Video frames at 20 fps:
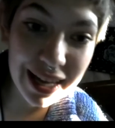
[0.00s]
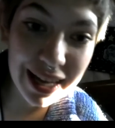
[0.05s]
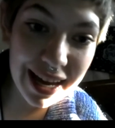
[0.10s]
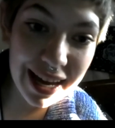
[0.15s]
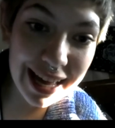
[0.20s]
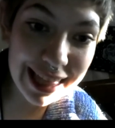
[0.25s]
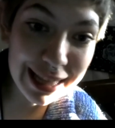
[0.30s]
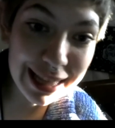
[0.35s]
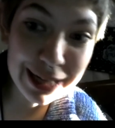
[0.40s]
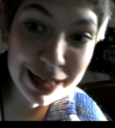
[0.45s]

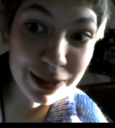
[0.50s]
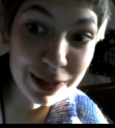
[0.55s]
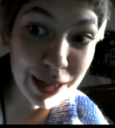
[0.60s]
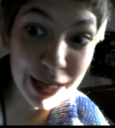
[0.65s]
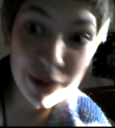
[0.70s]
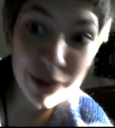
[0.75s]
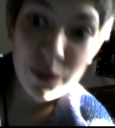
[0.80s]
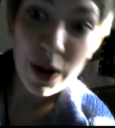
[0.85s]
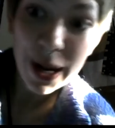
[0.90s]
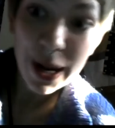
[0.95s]
And then you're like,
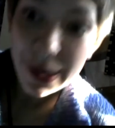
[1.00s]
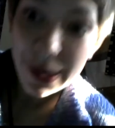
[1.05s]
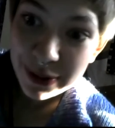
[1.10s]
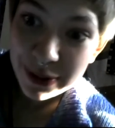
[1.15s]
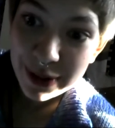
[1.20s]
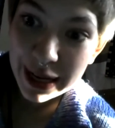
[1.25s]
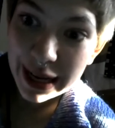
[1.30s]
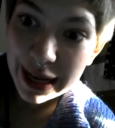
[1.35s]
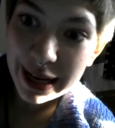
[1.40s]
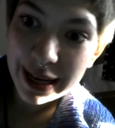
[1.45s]
why don't you
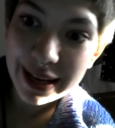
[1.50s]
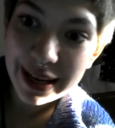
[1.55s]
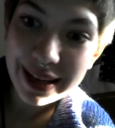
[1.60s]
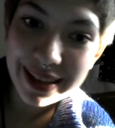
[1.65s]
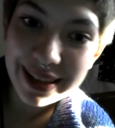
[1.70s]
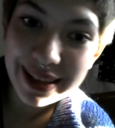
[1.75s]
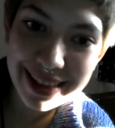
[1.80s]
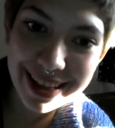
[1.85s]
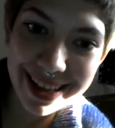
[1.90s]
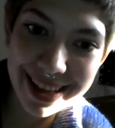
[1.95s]
get
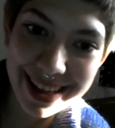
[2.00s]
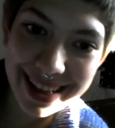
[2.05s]
it?